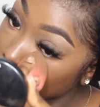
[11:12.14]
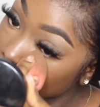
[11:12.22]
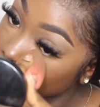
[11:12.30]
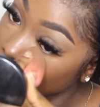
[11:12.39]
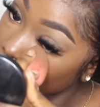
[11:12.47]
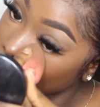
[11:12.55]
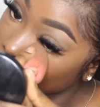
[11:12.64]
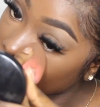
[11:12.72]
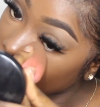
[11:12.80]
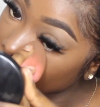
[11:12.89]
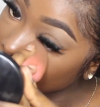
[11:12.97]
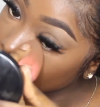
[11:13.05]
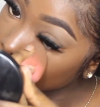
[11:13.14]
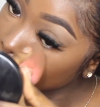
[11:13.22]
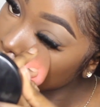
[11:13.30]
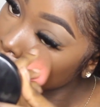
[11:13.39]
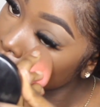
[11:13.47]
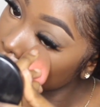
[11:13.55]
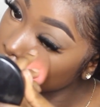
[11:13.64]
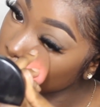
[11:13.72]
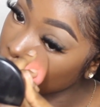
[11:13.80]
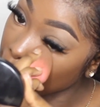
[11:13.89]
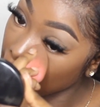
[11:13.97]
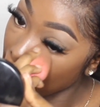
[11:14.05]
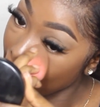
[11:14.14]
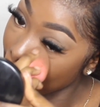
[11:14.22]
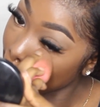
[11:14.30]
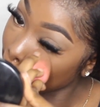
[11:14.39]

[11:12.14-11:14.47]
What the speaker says: I like to go back and just make sure